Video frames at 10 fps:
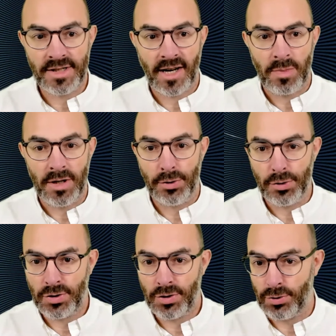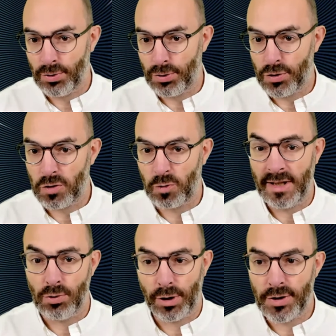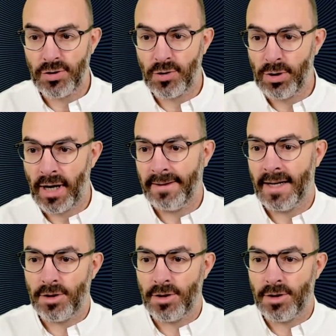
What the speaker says: can be used to speak to a customer and as